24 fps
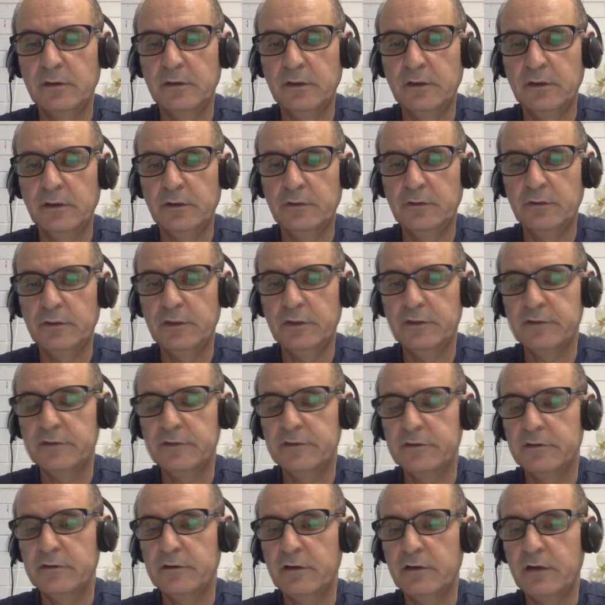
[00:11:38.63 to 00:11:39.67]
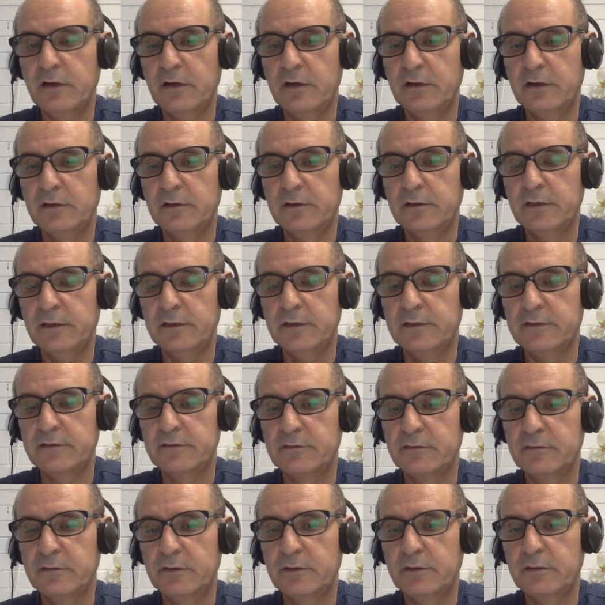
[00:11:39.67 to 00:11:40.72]
You guessed it right. That
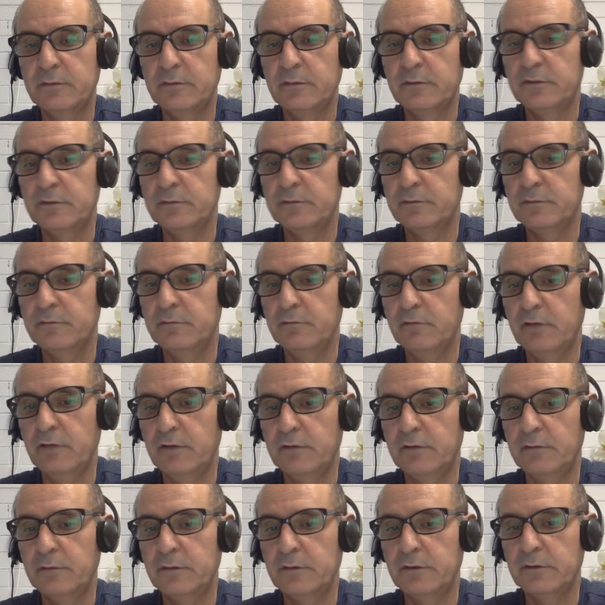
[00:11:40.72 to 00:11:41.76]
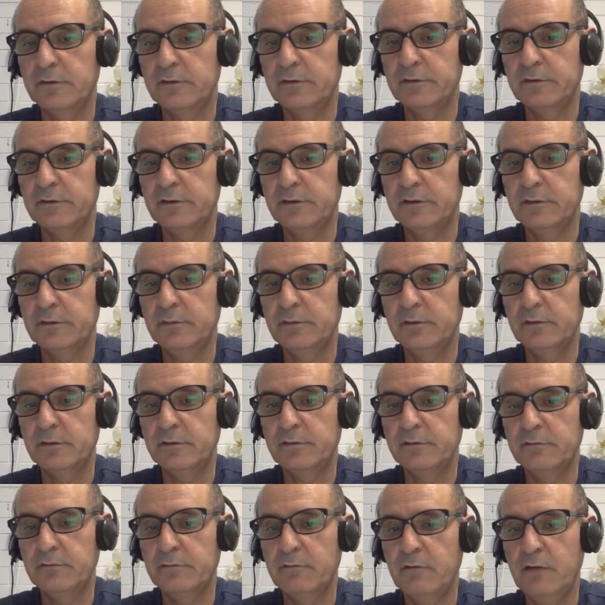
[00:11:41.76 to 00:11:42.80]
square must be 1 because 3
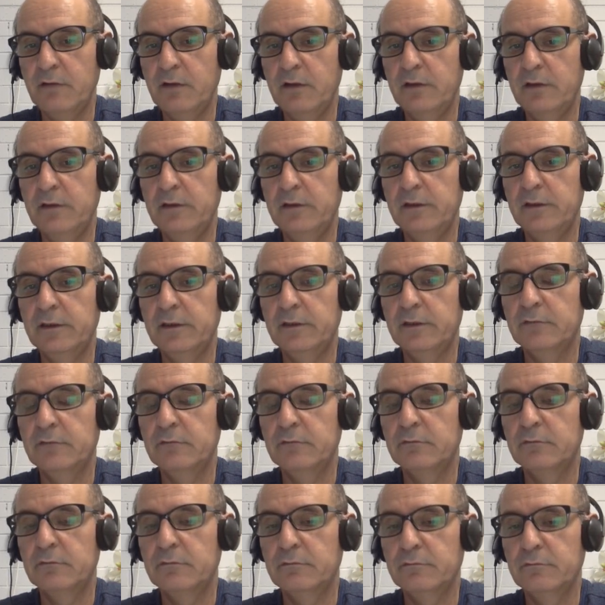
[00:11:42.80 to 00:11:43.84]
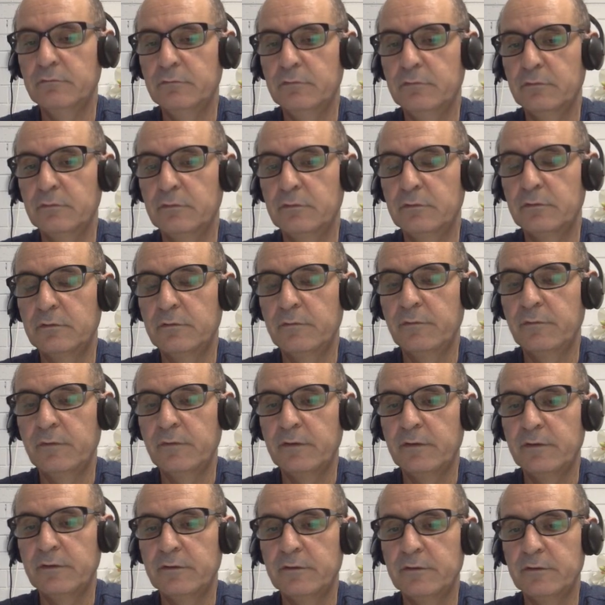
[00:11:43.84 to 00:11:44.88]
plus 1 equal to 4.
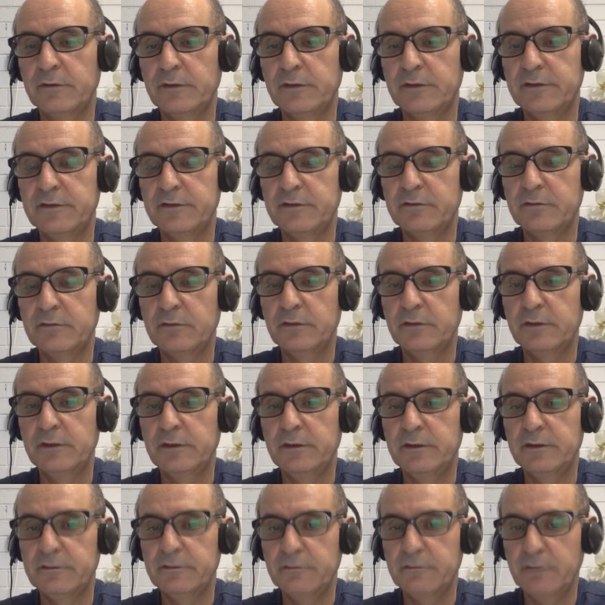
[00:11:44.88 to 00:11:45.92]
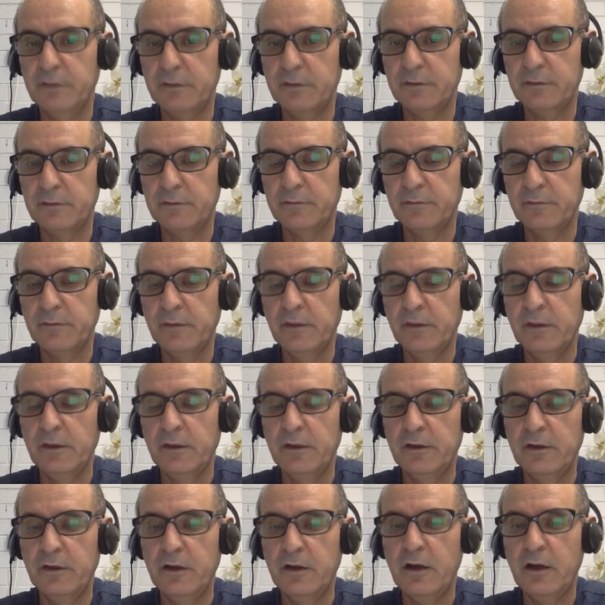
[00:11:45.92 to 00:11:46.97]
So the square is 1.
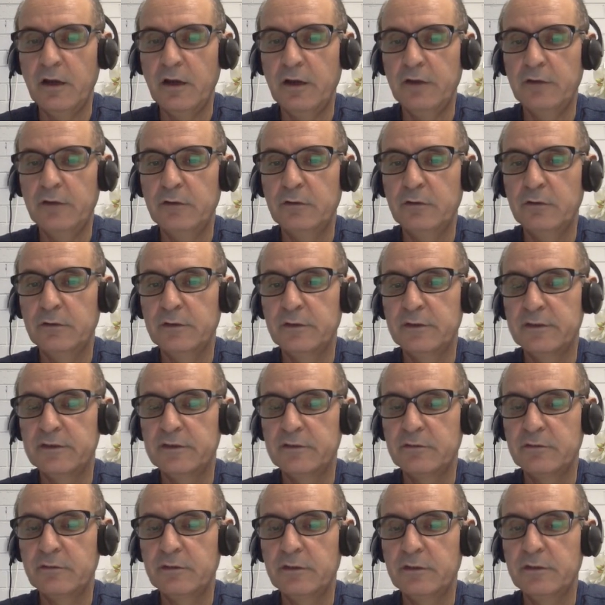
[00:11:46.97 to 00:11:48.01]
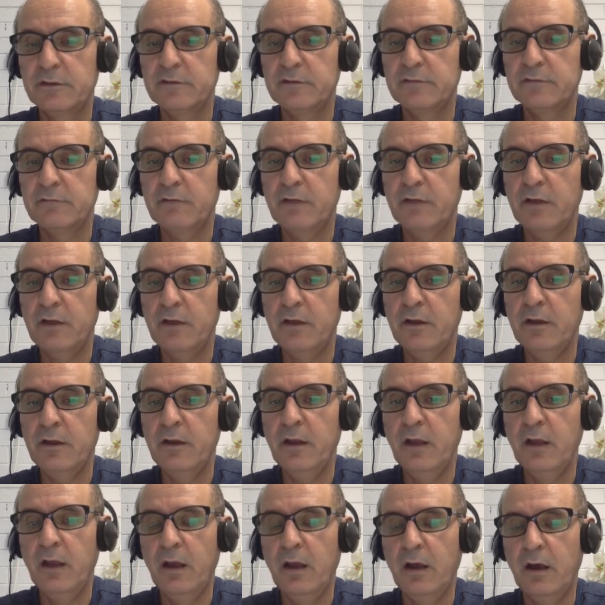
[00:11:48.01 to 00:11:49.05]
Now I know the square is
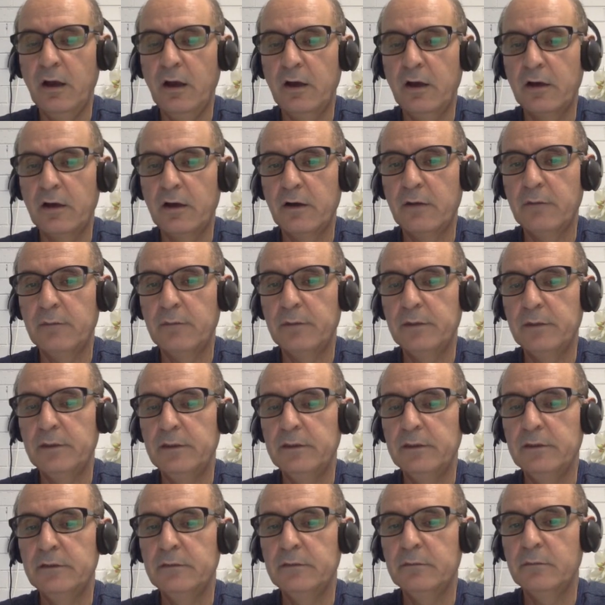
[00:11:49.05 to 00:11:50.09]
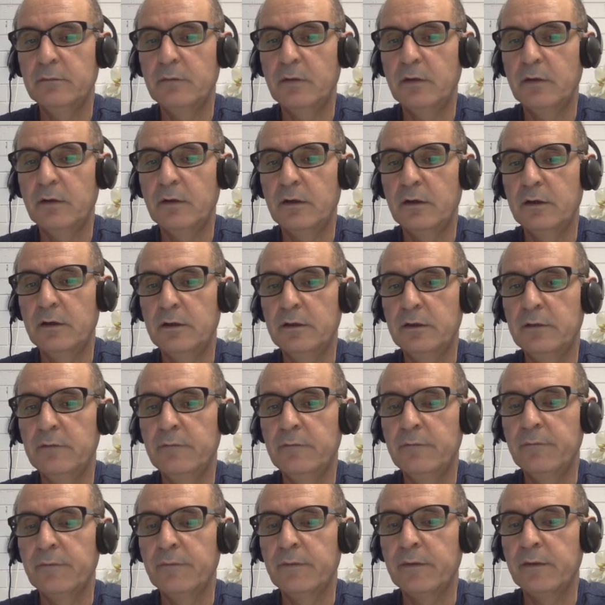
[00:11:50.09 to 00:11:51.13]
1. I complete my
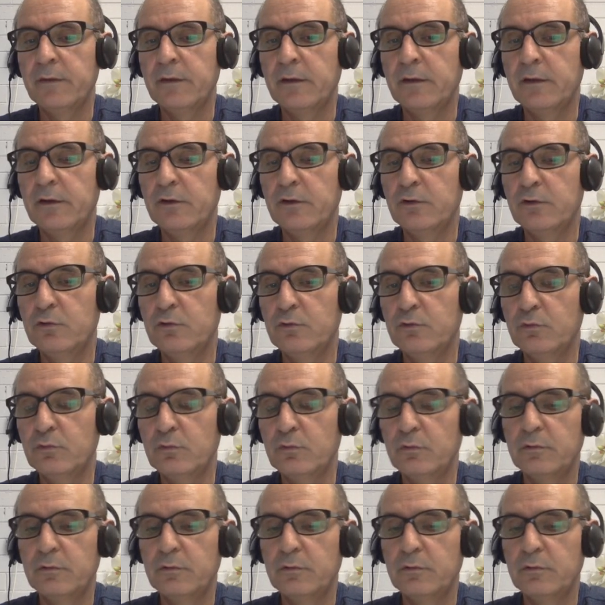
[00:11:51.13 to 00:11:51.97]
rule.